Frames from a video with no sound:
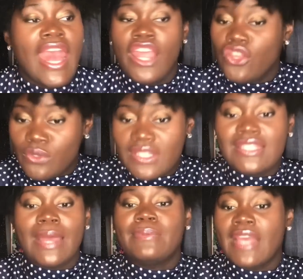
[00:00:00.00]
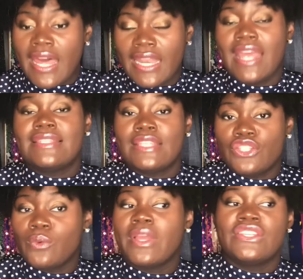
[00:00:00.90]
And you stepped out of that
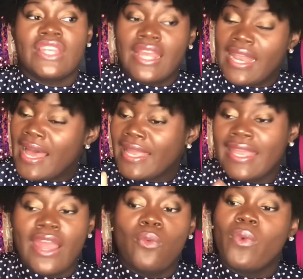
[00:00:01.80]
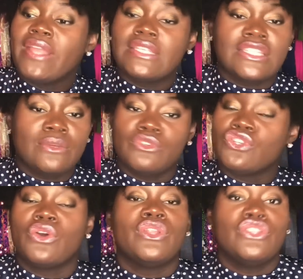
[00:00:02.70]
situation, and I can't wait to see
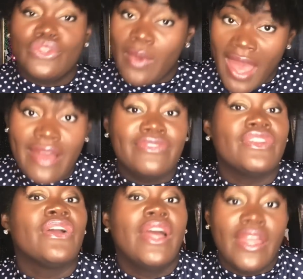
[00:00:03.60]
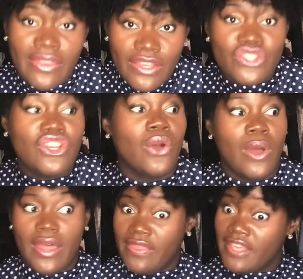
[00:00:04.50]
what you're going to do after this show.